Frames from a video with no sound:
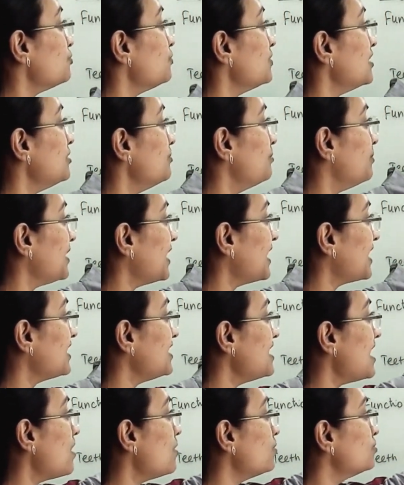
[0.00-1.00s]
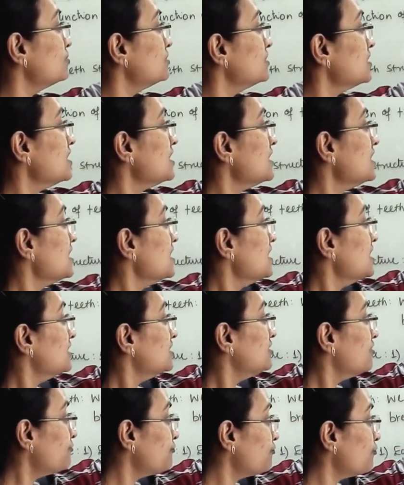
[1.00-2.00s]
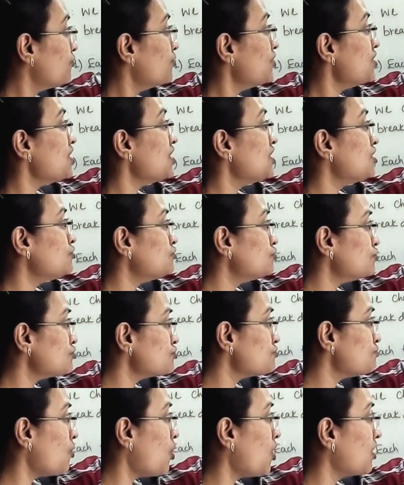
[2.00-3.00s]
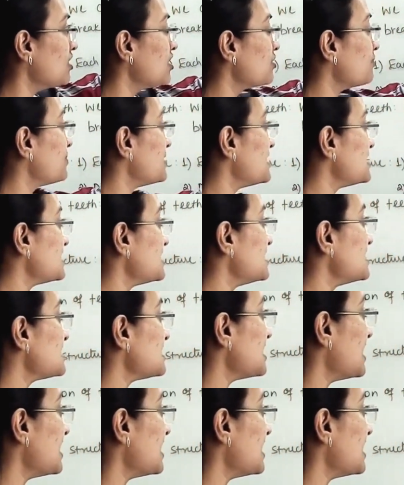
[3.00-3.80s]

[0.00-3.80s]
will break down the food into smaller pieces,